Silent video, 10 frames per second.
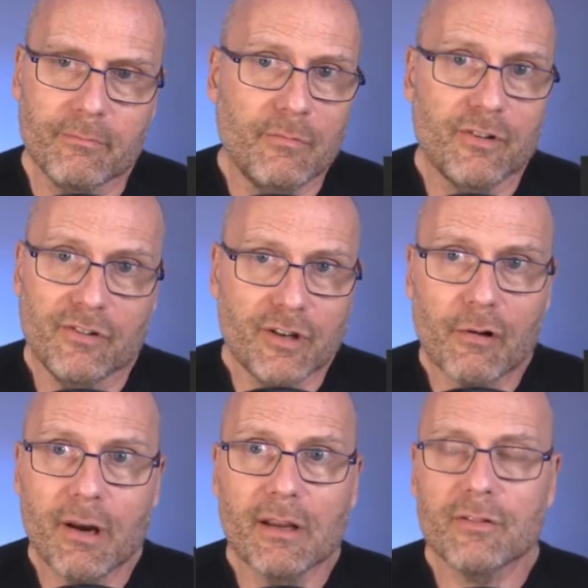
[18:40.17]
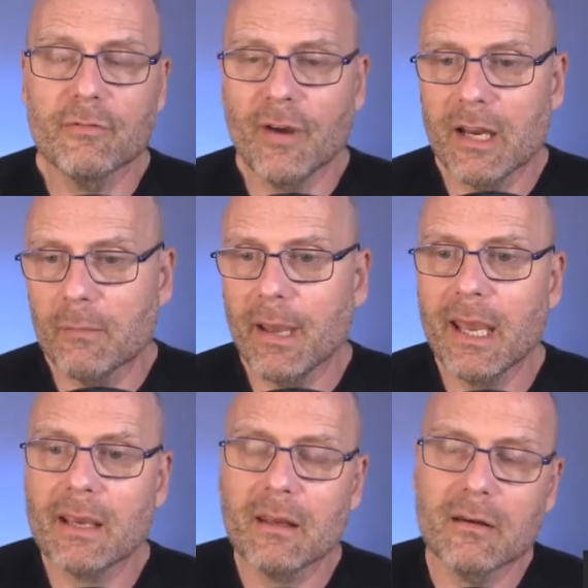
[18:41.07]
resisting arrest and fighting
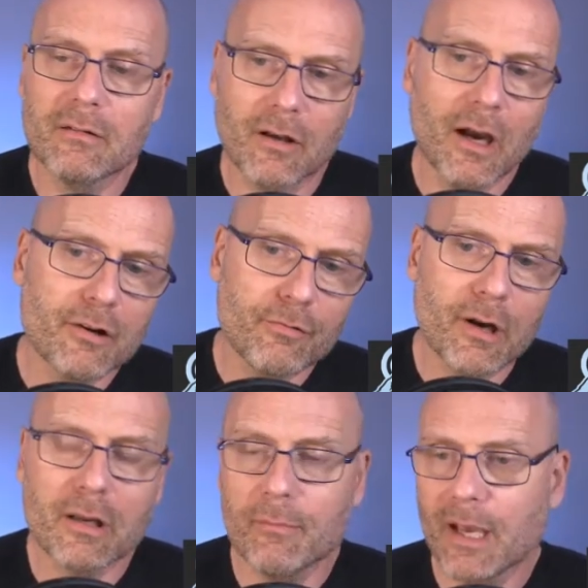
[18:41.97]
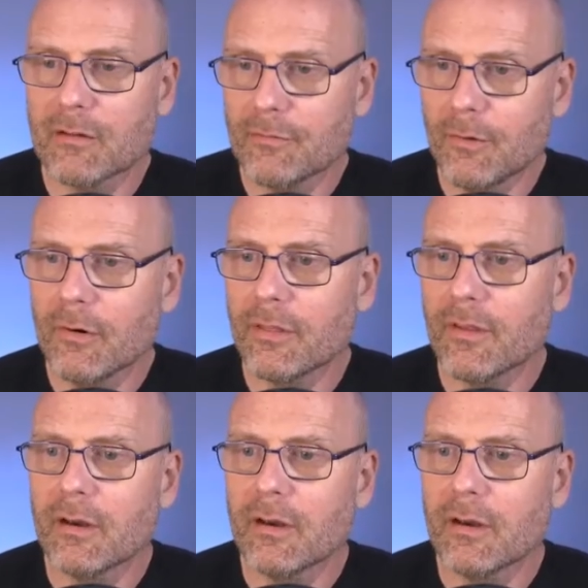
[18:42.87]
back, and the car's rocking back and forth,